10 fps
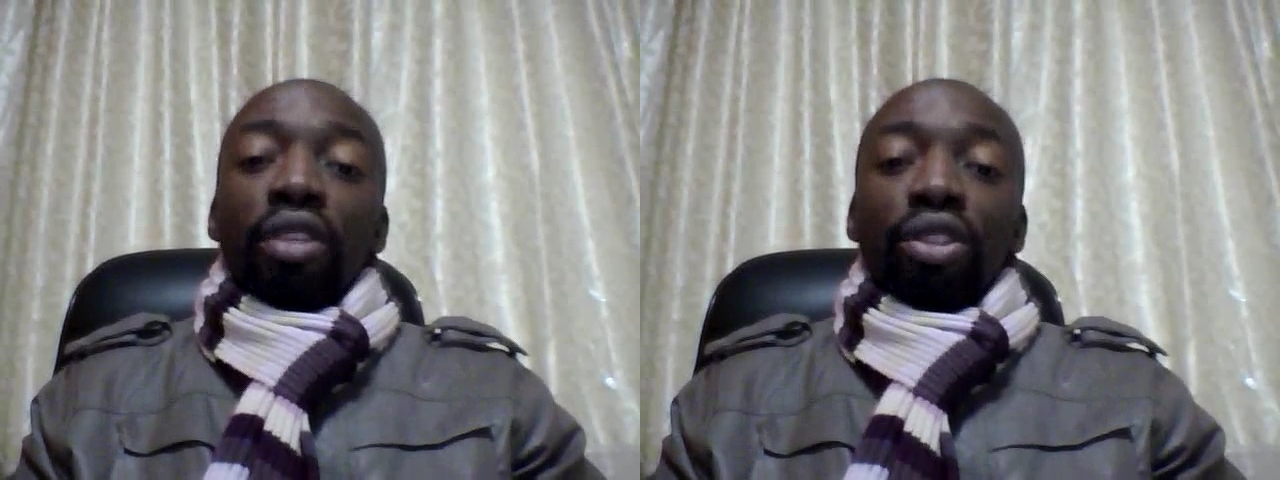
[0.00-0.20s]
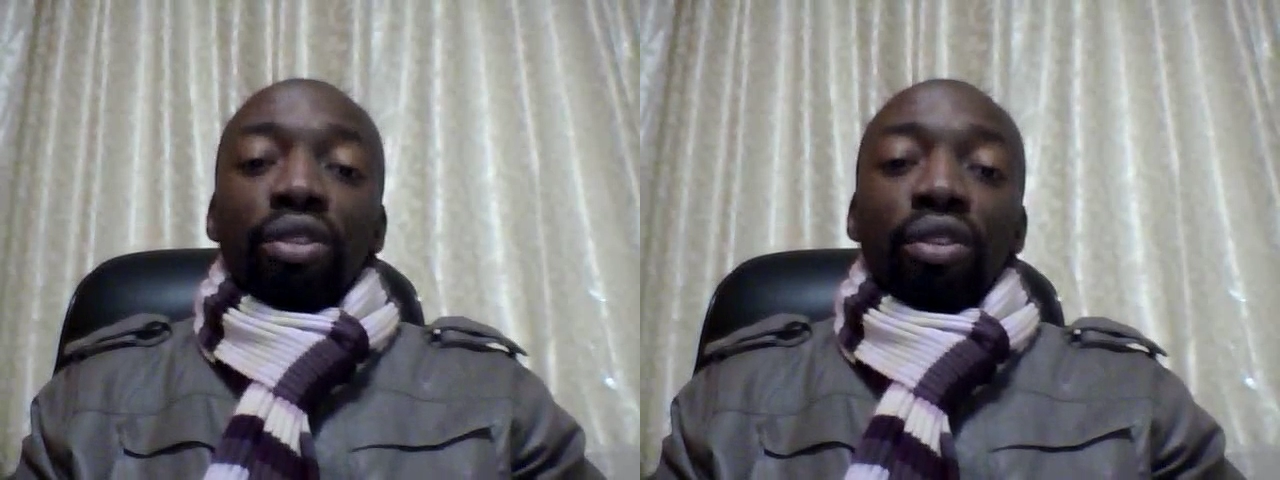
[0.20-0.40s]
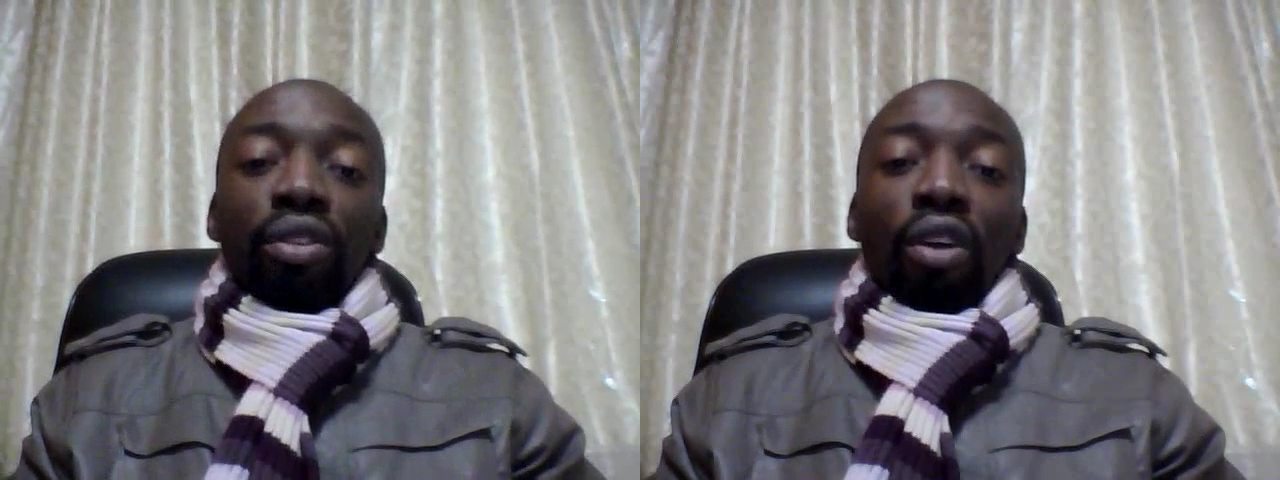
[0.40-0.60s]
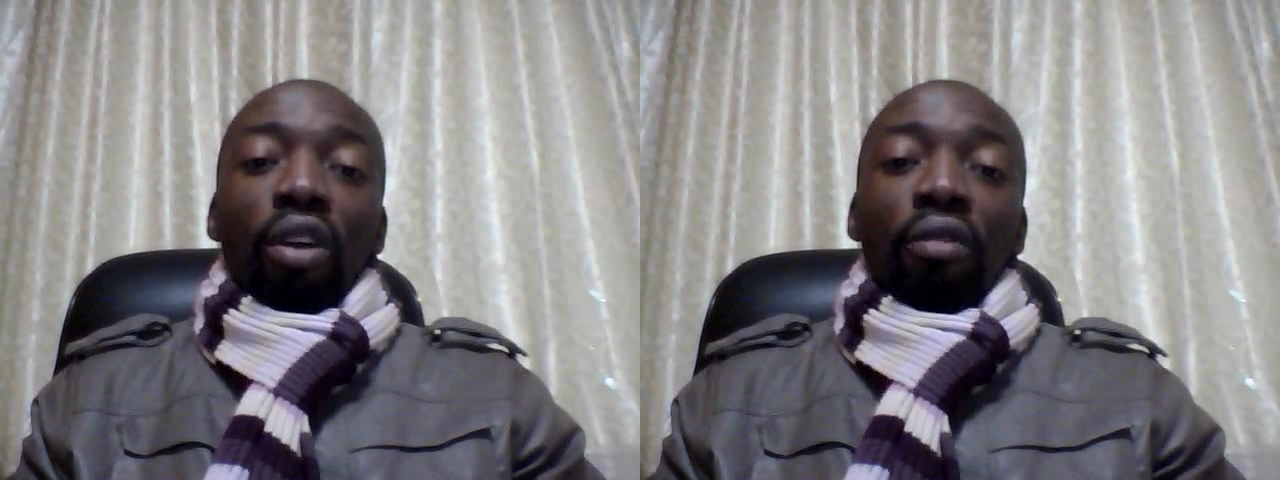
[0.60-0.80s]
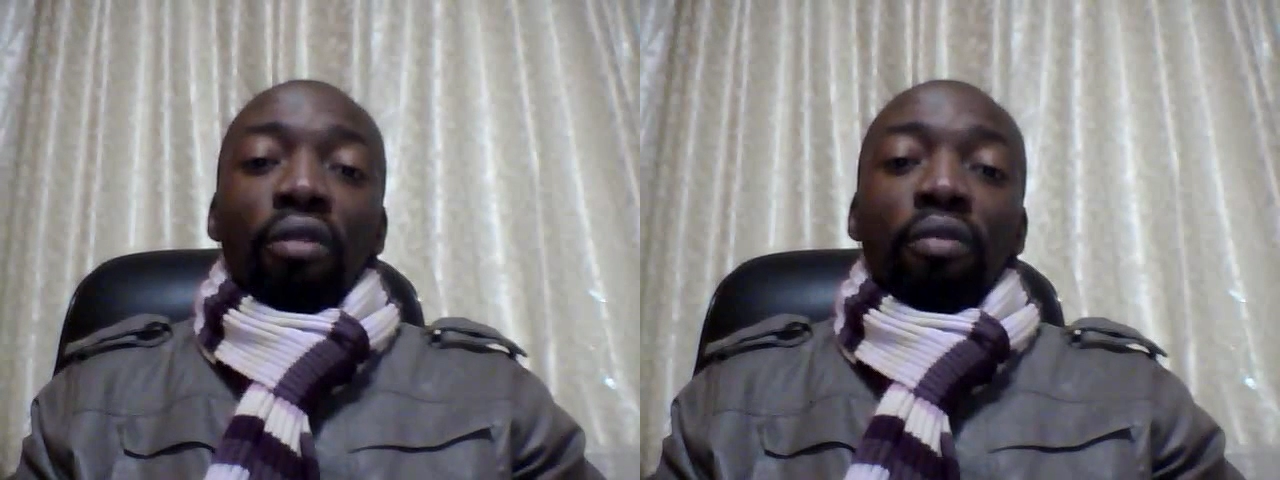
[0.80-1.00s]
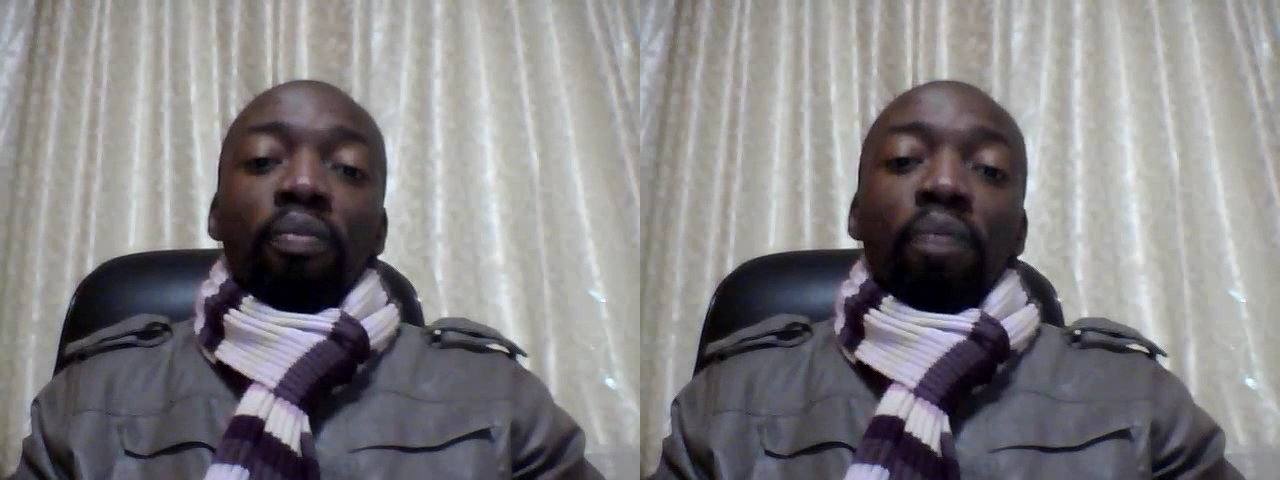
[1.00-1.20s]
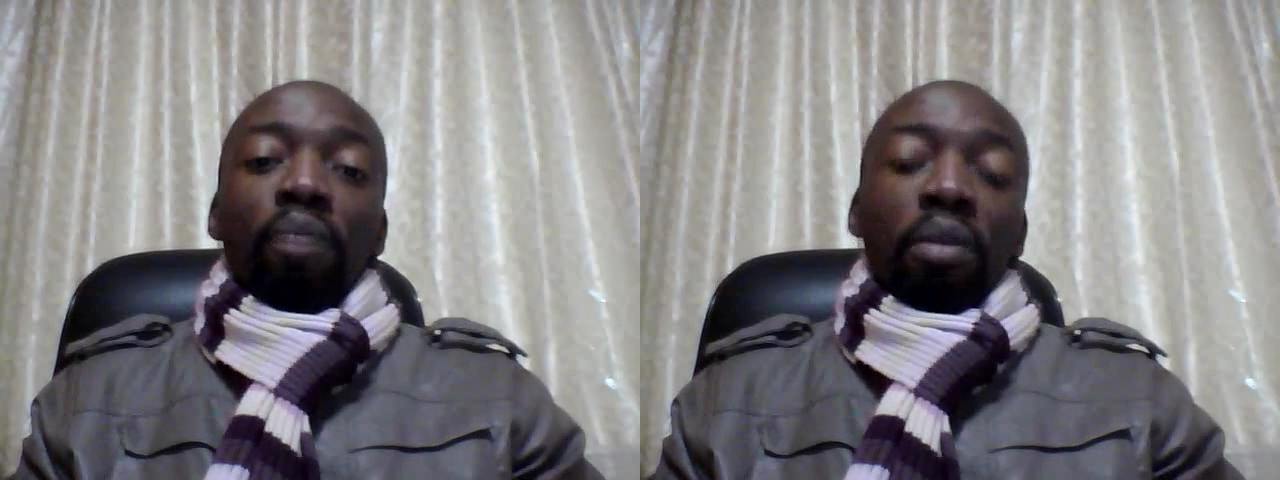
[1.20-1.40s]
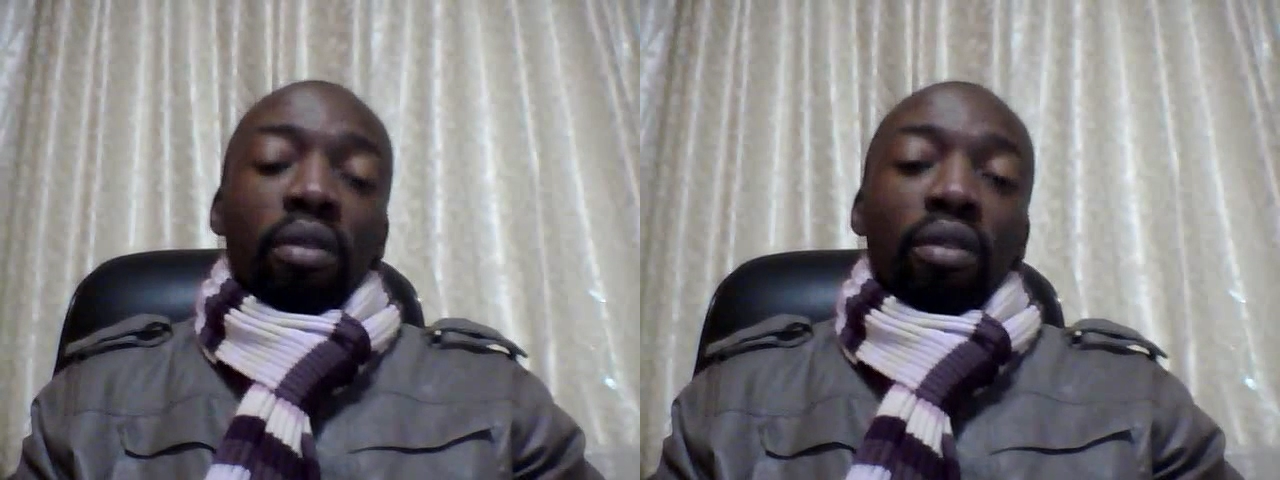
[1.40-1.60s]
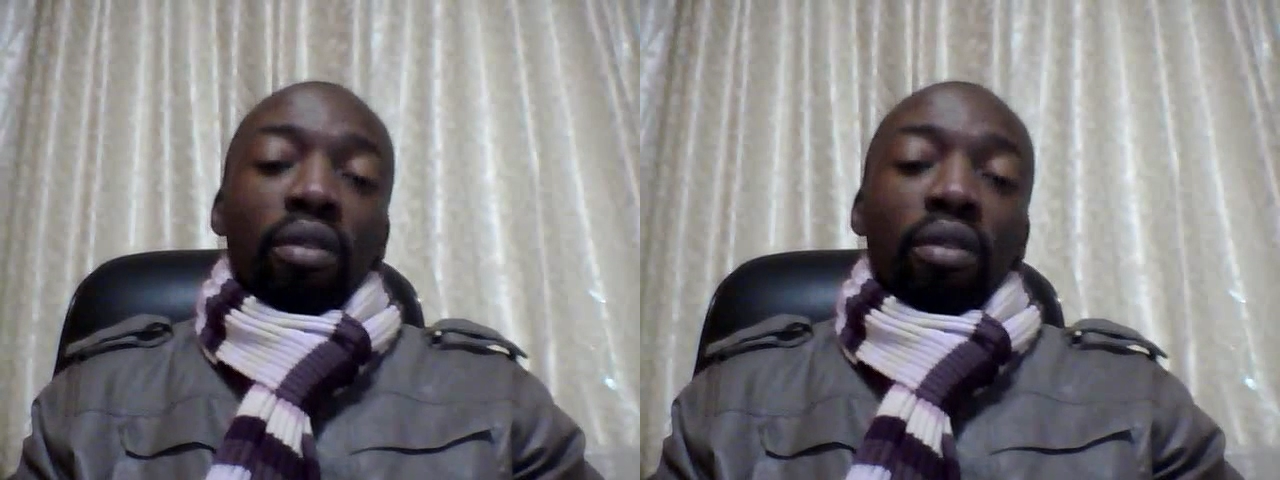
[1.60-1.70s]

in which I completed uh,